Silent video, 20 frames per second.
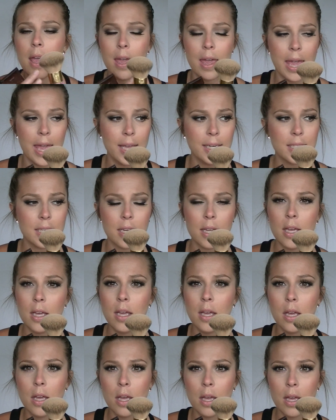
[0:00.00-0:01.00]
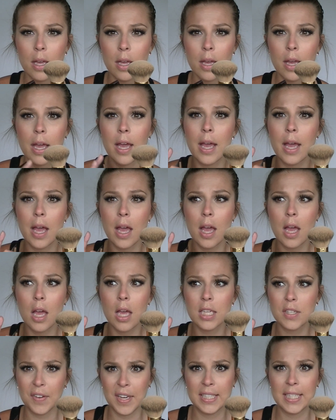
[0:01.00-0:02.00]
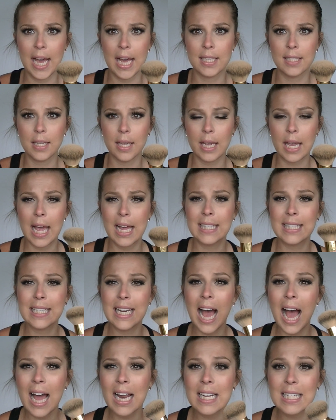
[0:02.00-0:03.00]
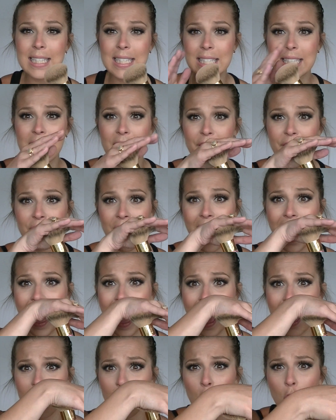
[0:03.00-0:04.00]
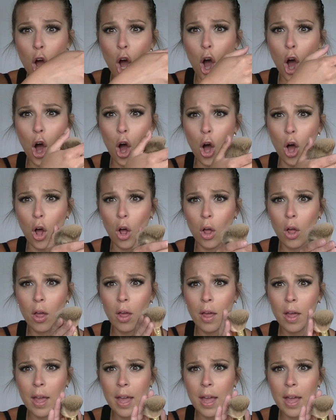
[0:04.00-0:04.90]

it is fantastic. It's not stiff at all.